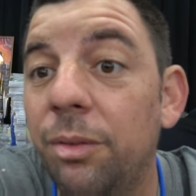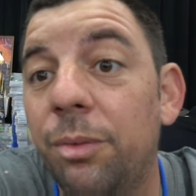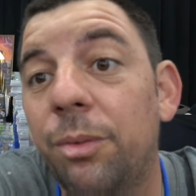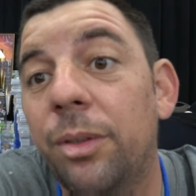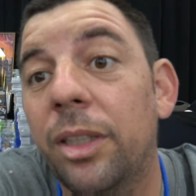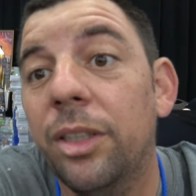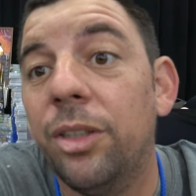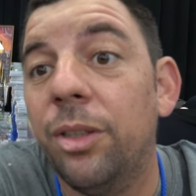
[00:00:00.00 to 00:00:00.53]

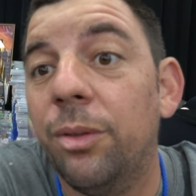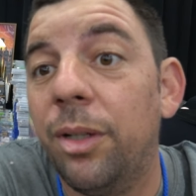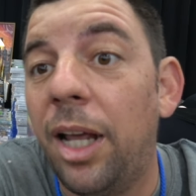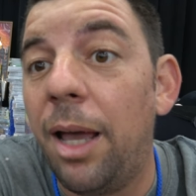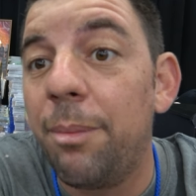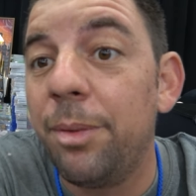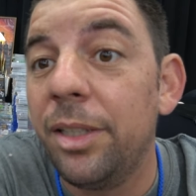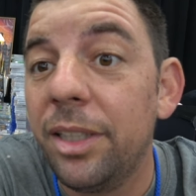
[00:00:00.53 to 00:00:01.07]
We'll let you know what
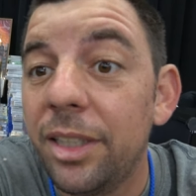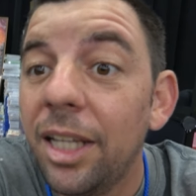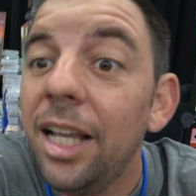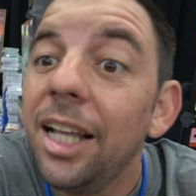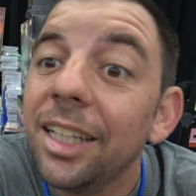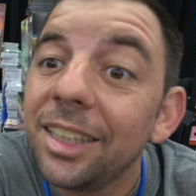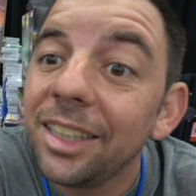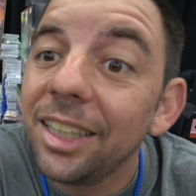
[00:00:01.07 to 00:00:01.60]
happens.
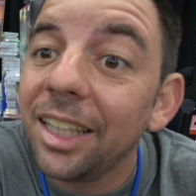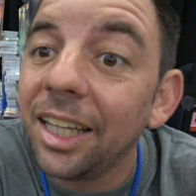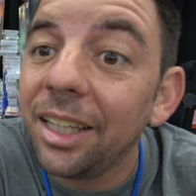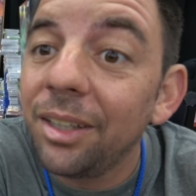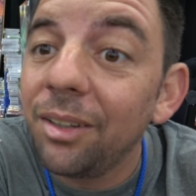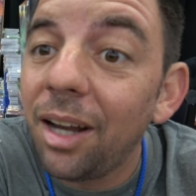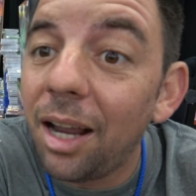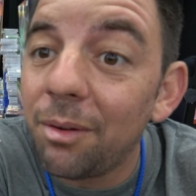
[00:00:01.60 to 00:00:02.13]
See you
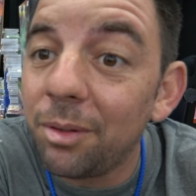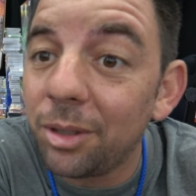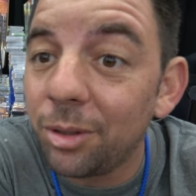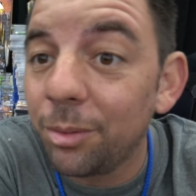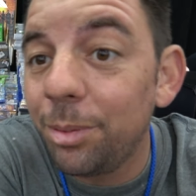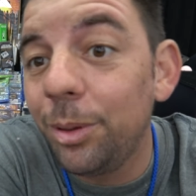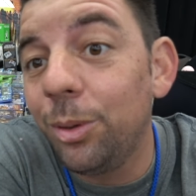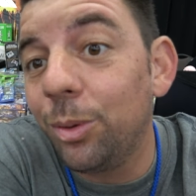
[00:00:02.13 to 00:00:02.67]
later at
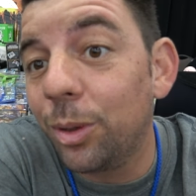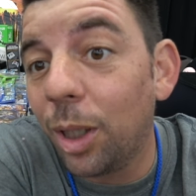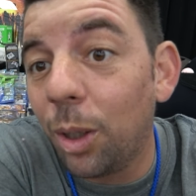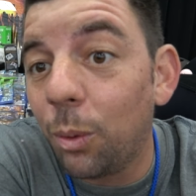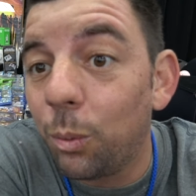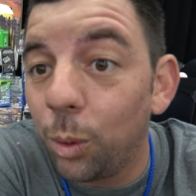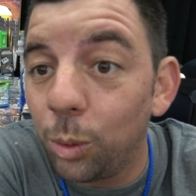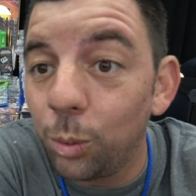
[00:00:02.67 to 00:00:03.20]

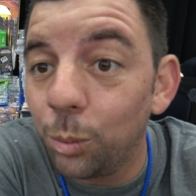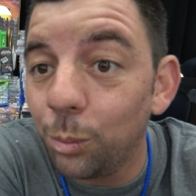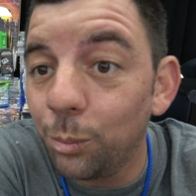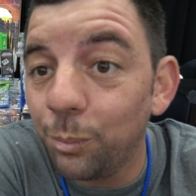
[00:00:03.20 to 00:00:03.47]
Retropalooza.